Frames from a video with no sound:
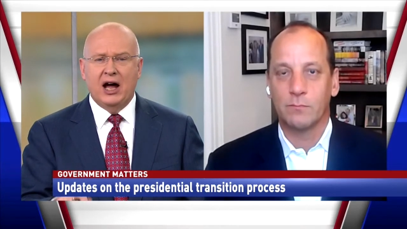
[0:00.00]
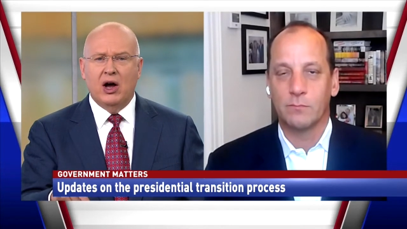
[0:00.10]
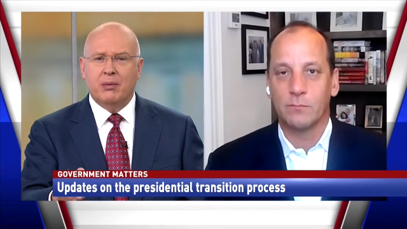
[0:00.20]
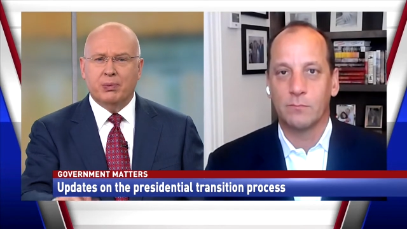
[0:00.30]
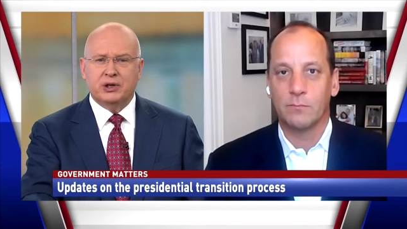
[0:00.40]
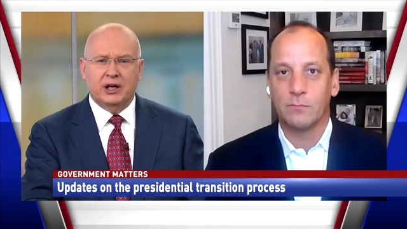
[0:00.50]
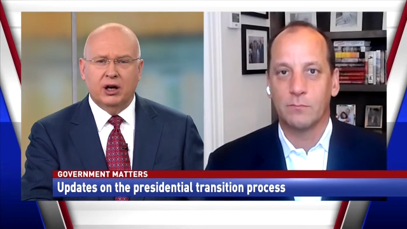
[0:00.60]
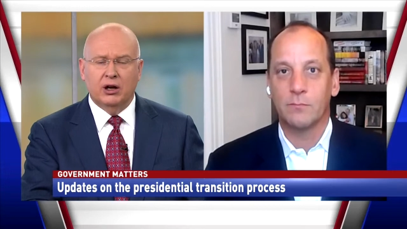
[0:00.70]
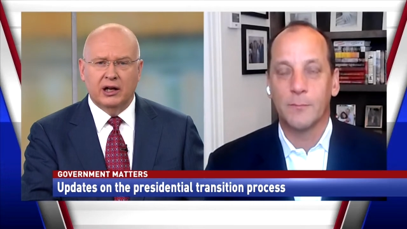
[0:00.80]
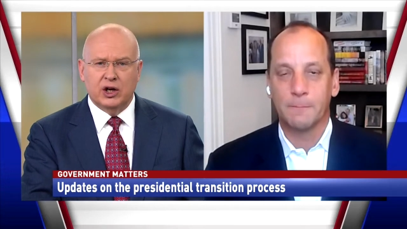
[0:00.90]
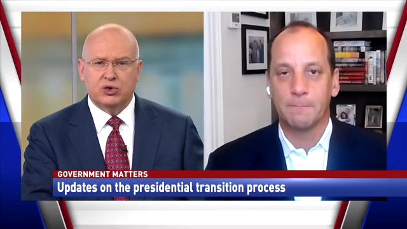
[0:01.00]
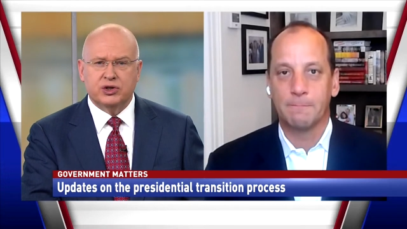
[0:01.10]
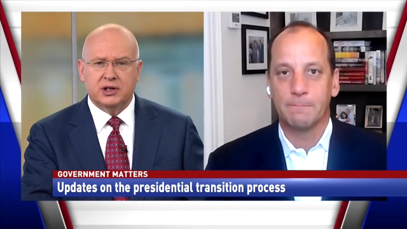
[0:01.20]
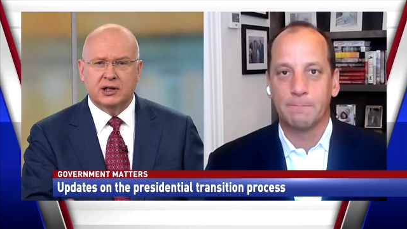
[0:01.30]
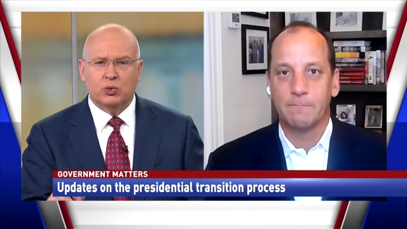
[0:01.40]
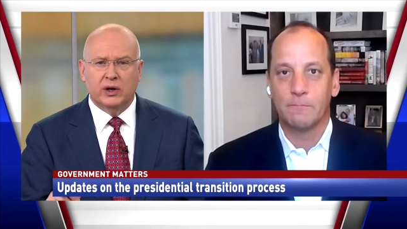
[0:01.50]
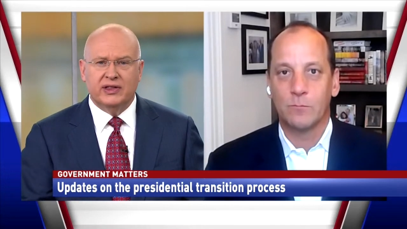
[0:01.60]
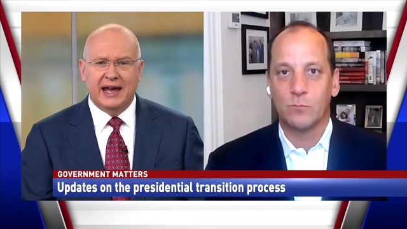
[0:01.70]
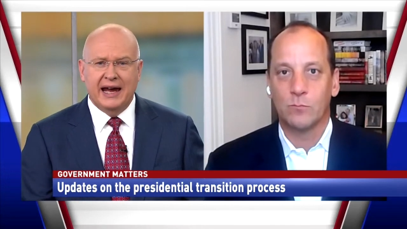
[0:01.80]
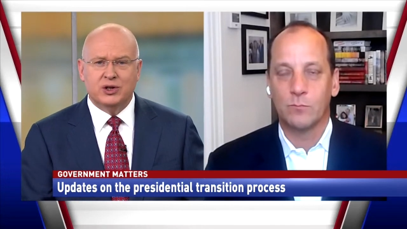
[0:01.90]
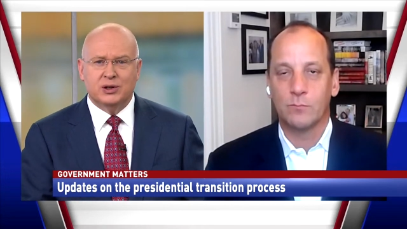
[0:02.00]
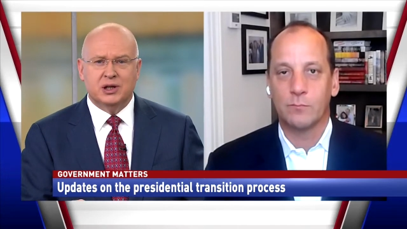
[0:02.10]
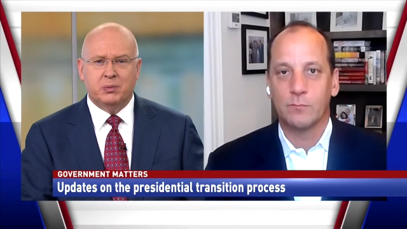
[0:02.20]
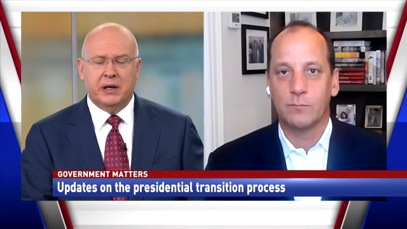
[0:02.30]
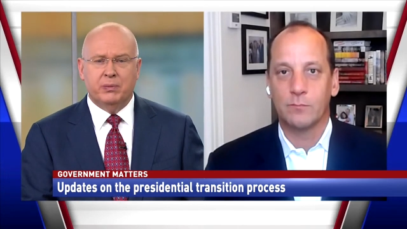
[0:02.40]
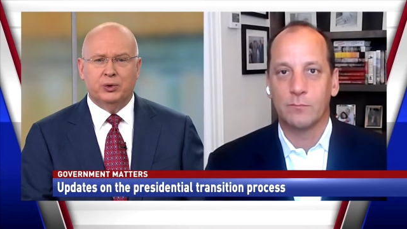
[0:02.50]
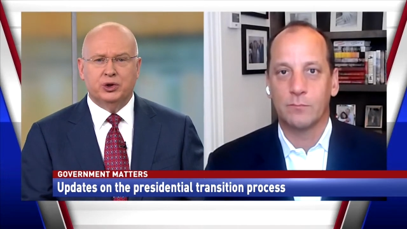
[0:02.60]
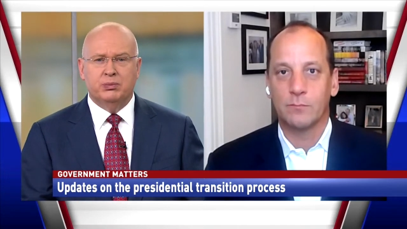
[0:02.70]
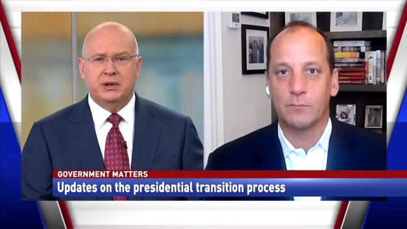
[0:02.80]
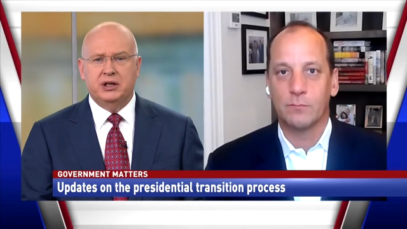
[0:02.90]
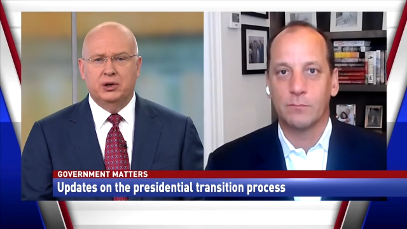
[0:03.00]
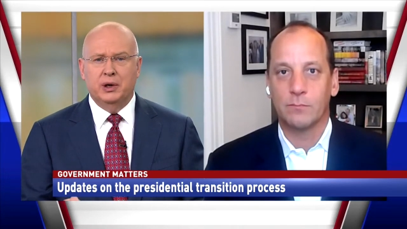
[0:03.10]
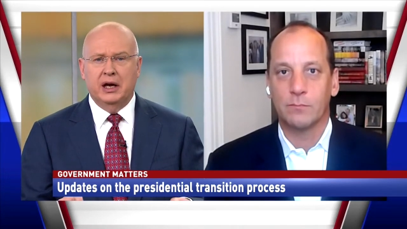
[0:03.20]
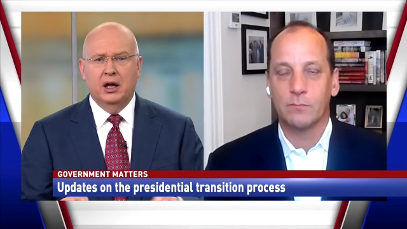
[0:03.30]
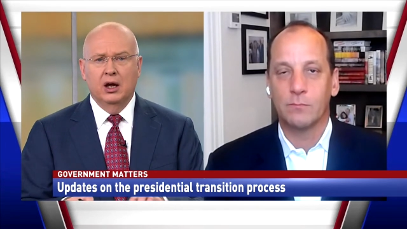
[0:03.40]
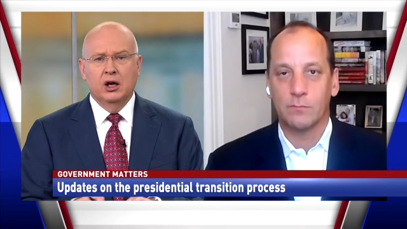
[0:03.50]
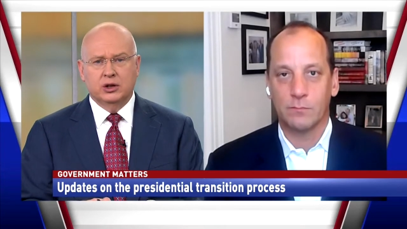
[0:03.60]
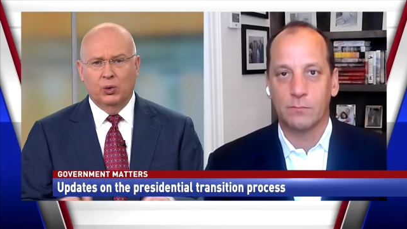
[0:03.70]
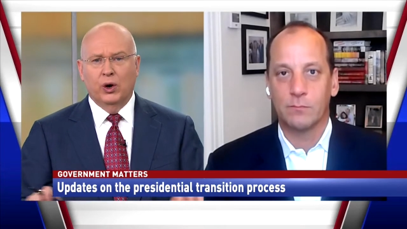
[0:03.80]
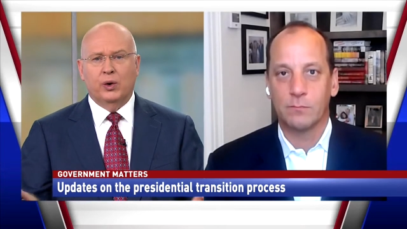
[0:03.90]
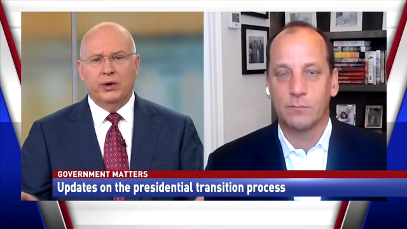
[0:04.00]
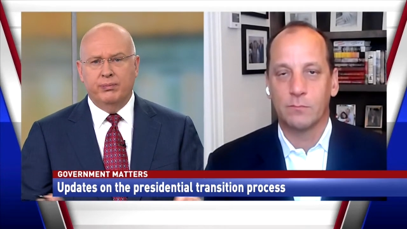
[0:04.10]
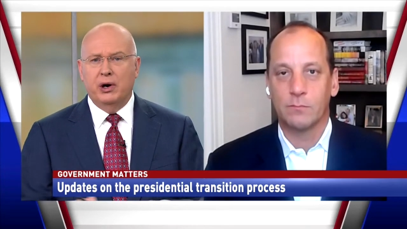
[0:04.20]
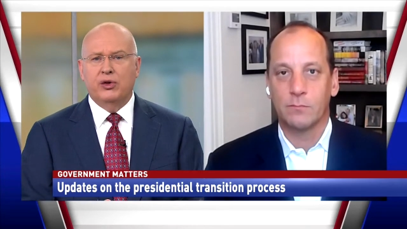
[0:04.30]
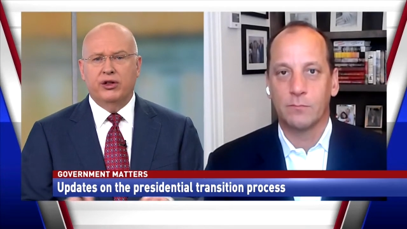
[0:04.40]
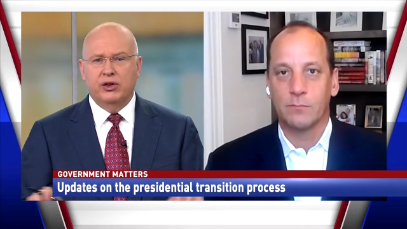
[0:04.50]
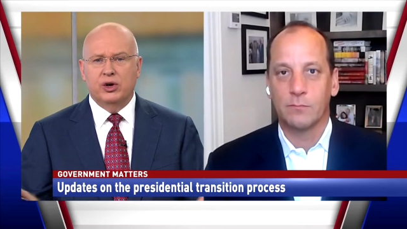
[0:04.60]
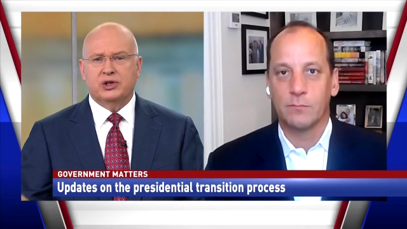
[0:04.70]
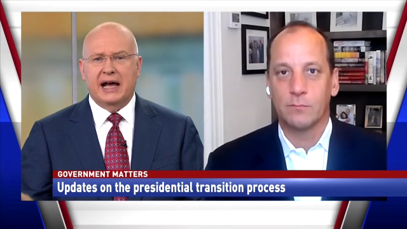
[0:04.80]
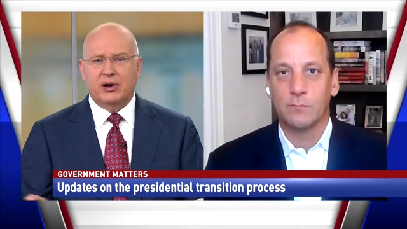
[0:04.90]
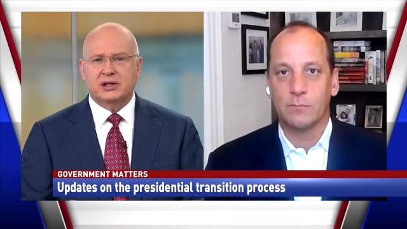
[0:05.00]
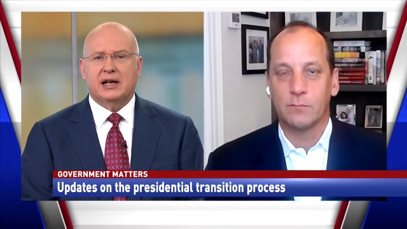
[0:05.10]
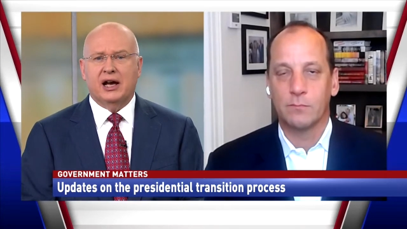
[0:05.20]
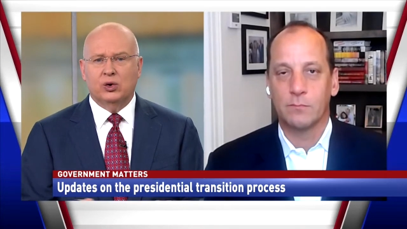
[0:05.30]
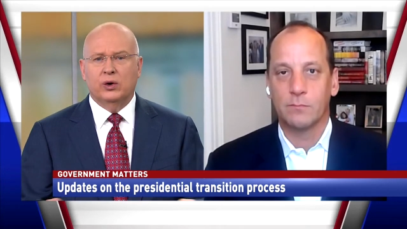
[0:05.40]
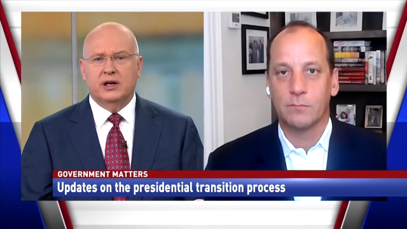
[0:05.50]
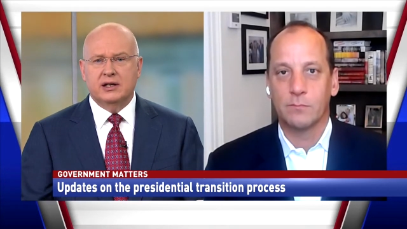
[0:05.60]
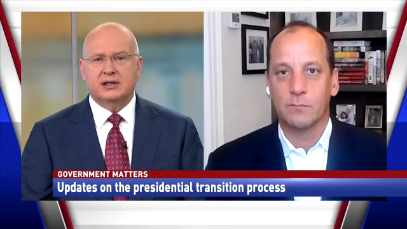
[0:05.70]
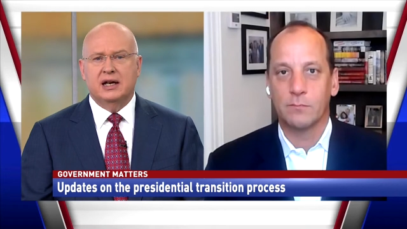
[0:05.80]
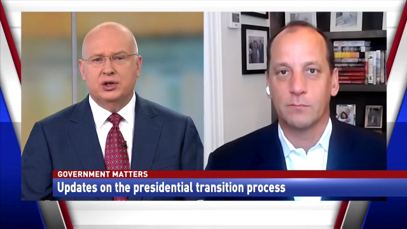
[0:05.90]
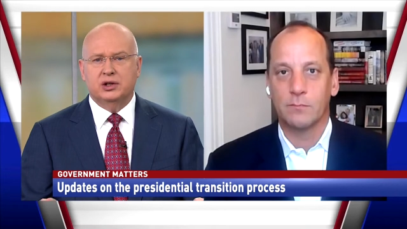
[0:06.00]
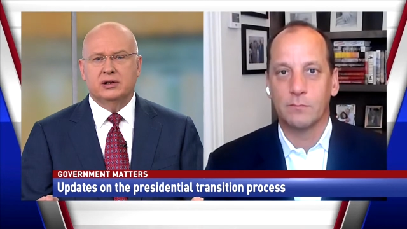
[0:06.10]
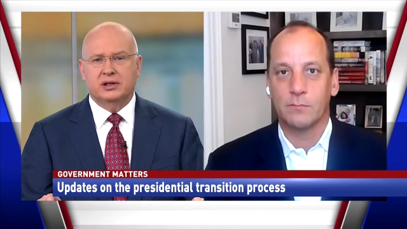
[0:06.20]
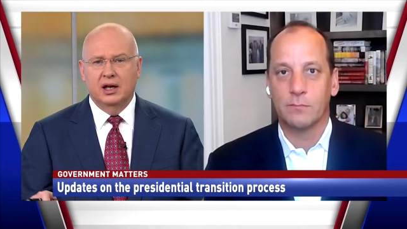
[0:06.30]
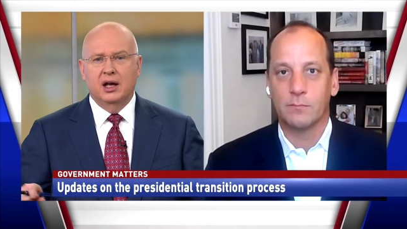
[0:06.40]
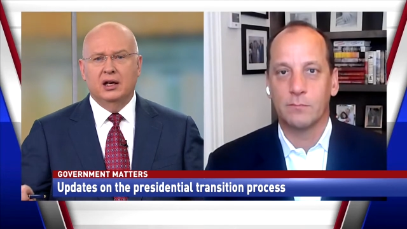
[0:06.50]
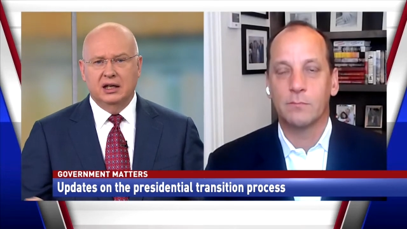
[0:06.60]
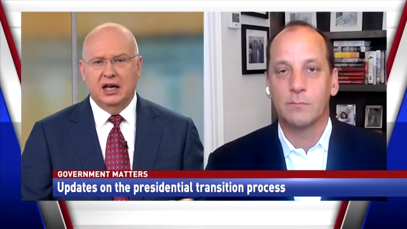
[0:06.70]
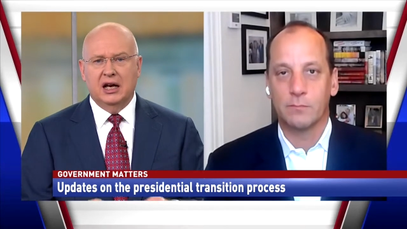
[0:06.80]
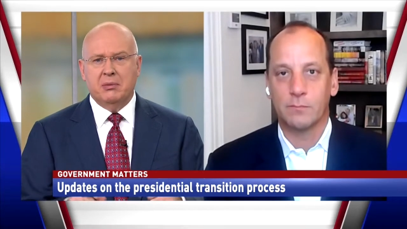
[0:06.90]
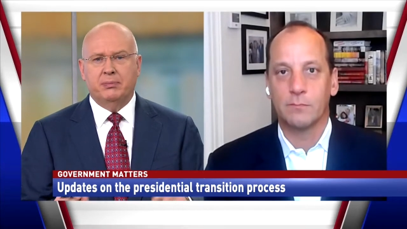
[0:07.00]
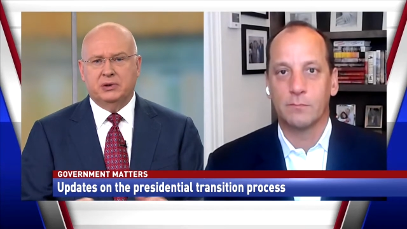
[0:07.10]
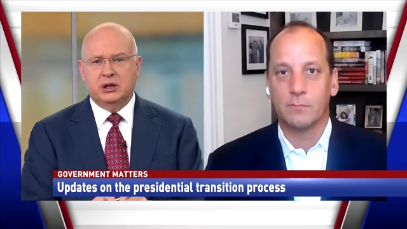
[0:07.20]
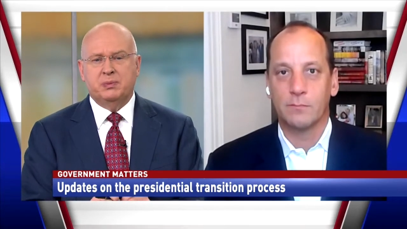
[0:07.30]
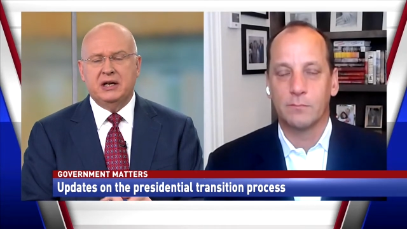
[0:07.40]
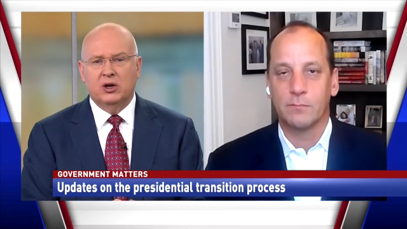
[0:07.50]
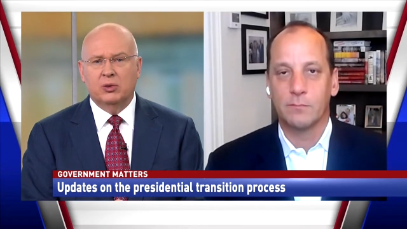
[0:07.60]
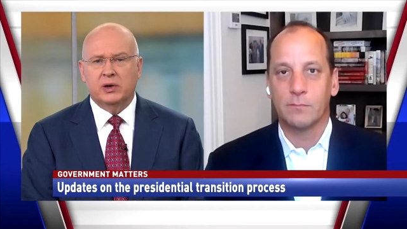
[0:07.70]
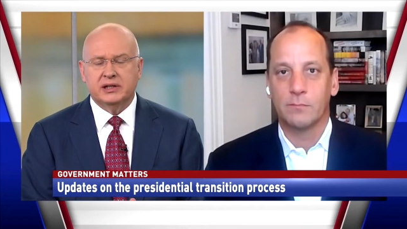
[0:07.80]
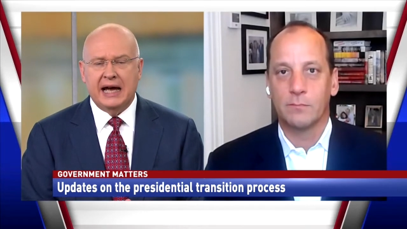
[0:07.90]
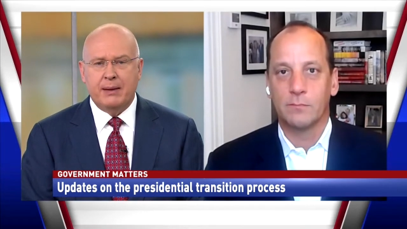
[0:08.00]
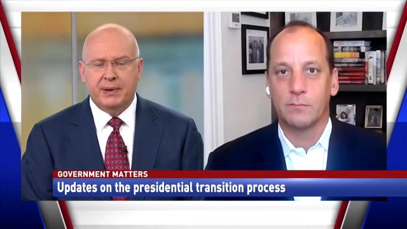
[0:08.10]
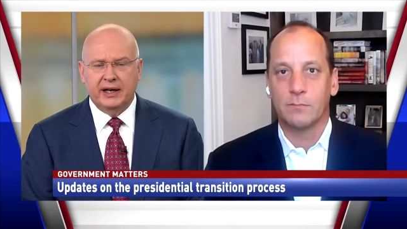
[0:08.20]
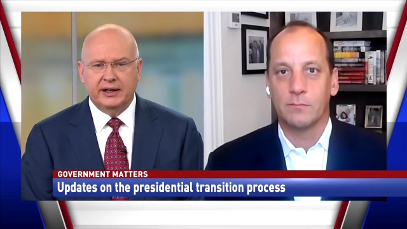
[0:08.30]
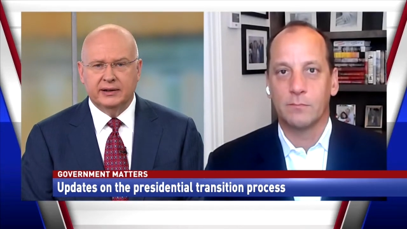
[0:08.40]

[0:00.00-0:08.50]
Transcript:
Speaker 1: I'm particularly interested in what the agency people should be doing to work with both of those outside organizations to get them up to speed on what's happening.